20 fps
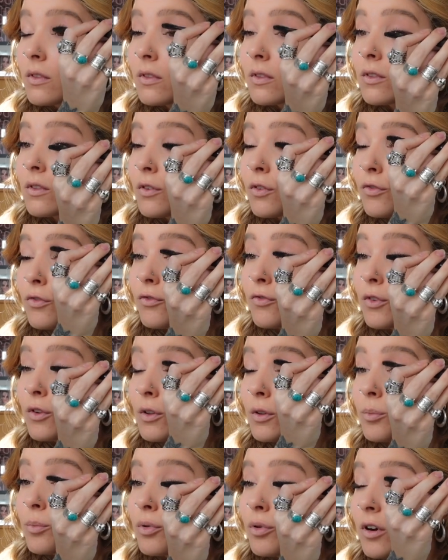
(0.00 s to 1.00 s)
the
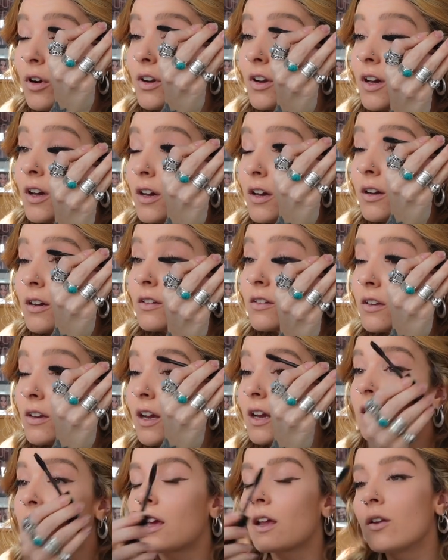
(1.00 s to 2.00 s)
full product
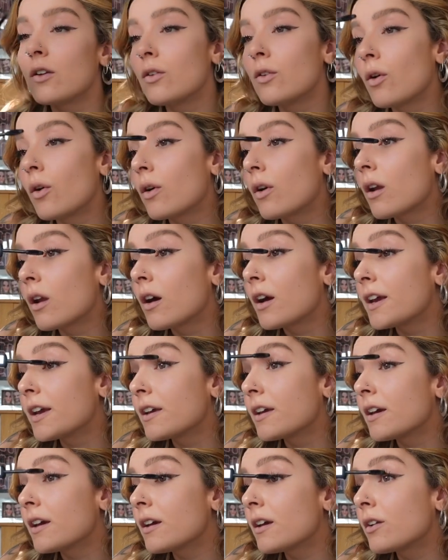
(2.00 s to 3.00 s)
and then not like
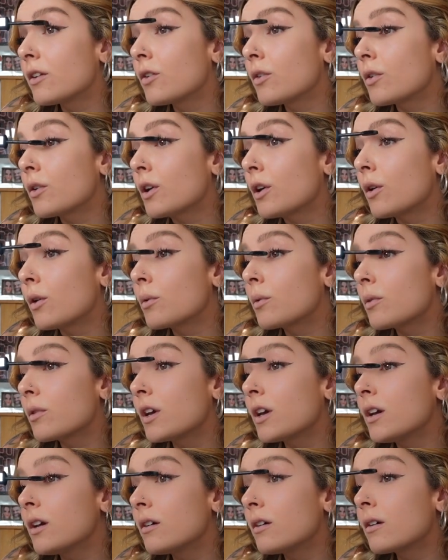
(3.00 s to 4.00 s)
it and not get on with
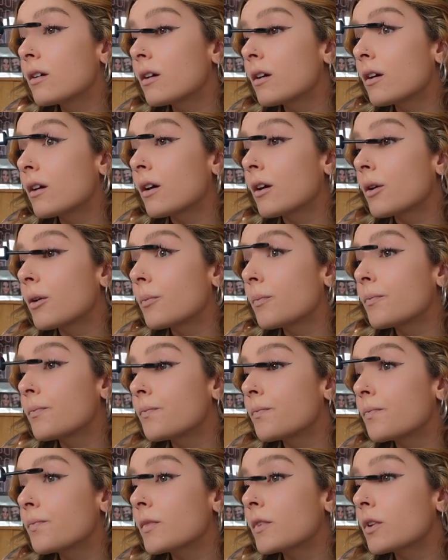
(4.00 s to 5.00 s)
it because
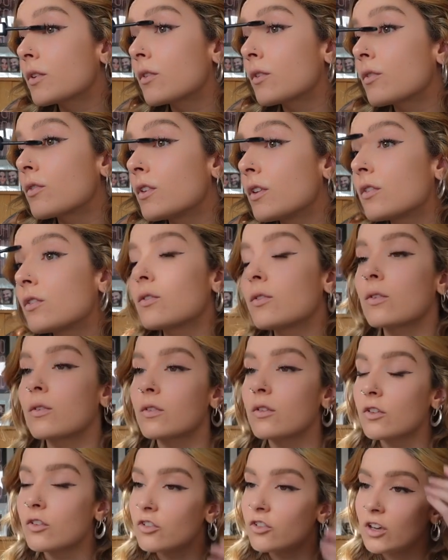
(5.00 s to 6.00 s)
um, obviously it's not
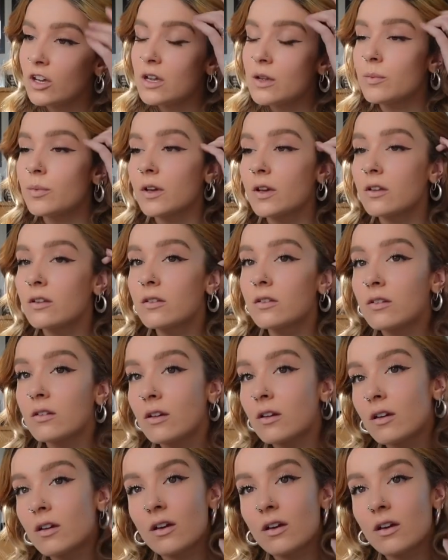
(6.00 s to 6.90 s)
the cheapest